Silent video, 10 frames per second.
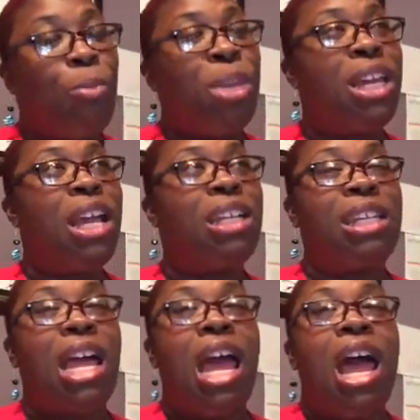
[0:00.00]
Because
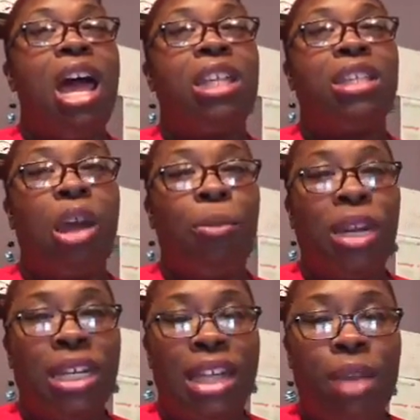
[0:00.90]
so
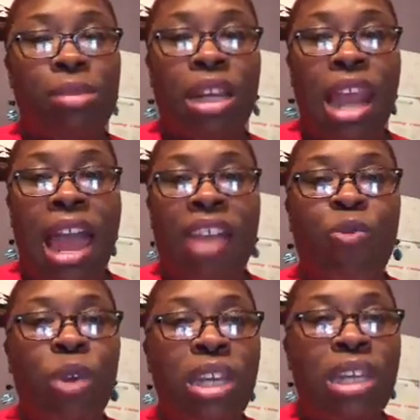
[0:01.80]
many times in life,
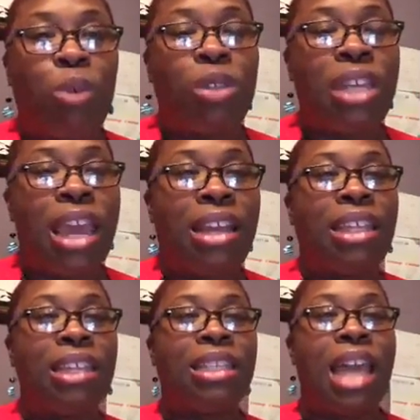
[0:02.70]
we don't take
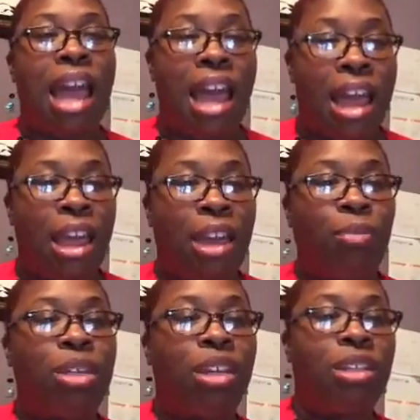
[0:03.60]
the
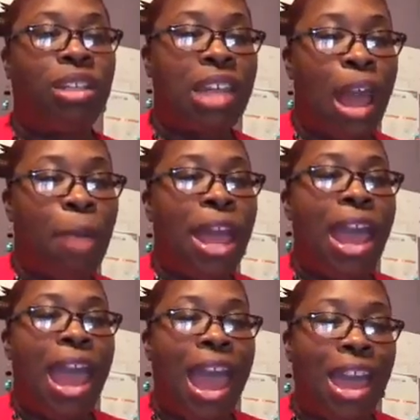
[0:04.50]
time to stop.
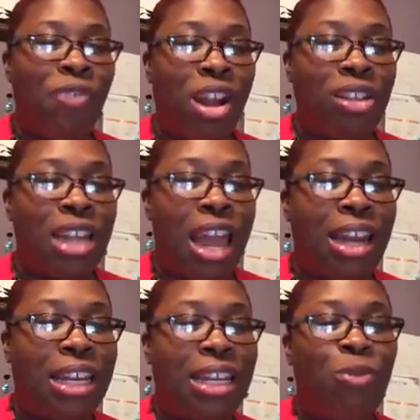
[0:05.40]
Hey, First
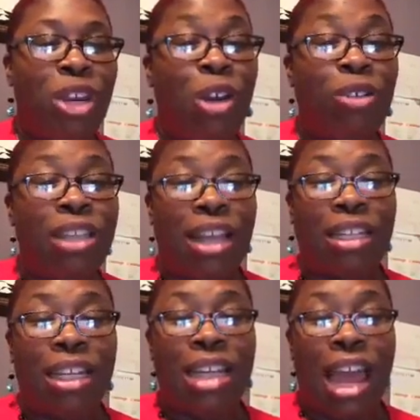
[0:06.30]
Lady, we don't take
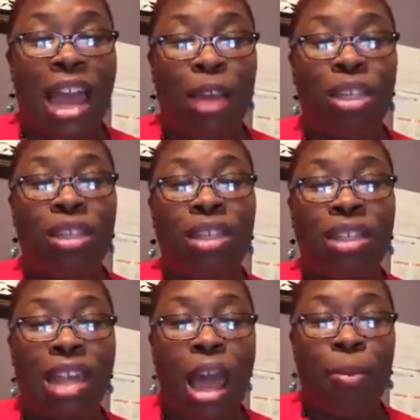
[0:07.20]
the time to
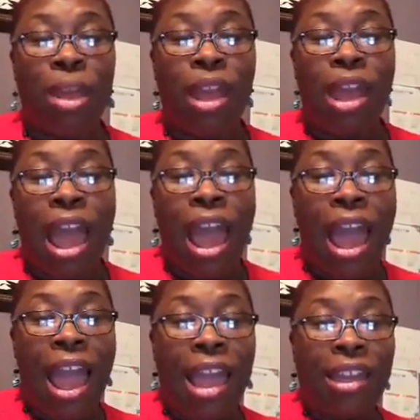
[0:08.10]
stop.
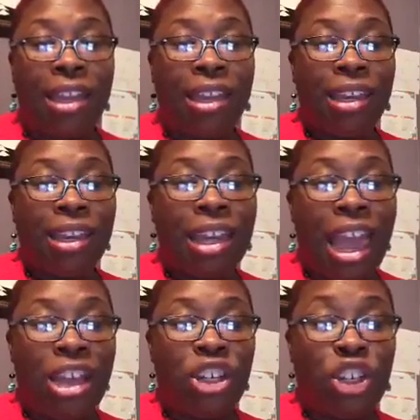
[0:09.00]
Hi,
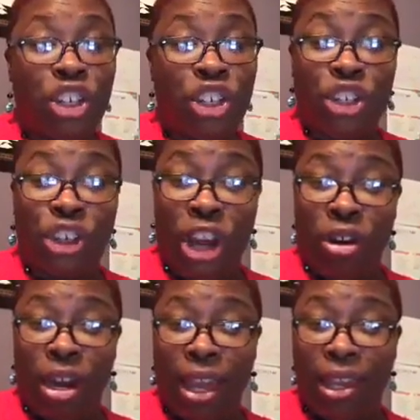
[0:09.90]
Kay
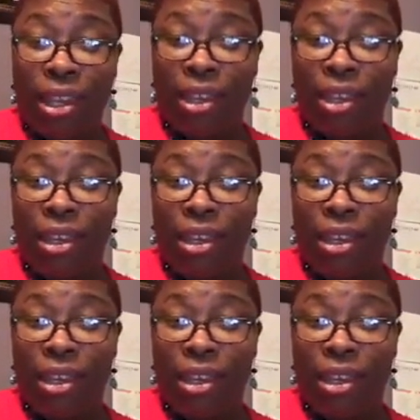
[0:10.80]
Sherlick.